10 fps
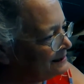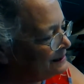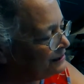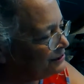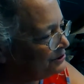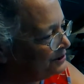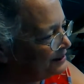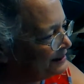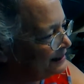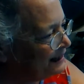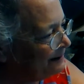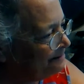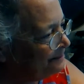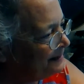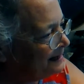distortedly,
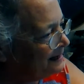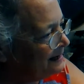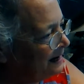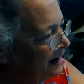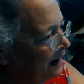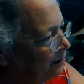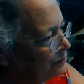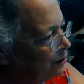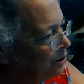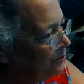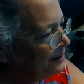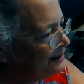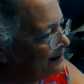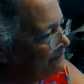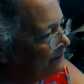I'll lower
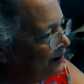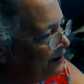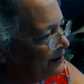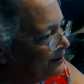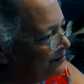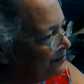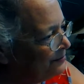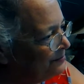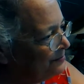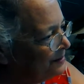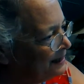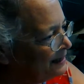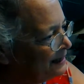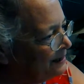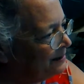the volume in
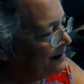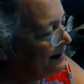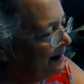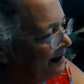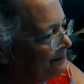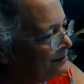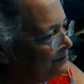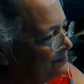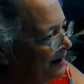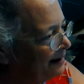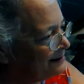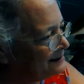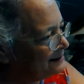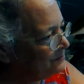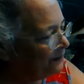the up to
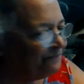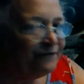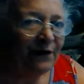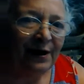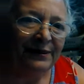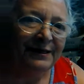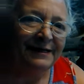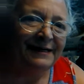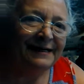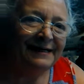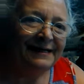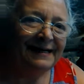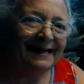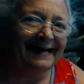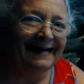about 1/4.
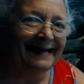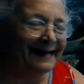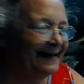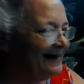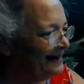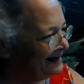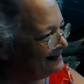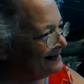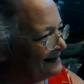It says,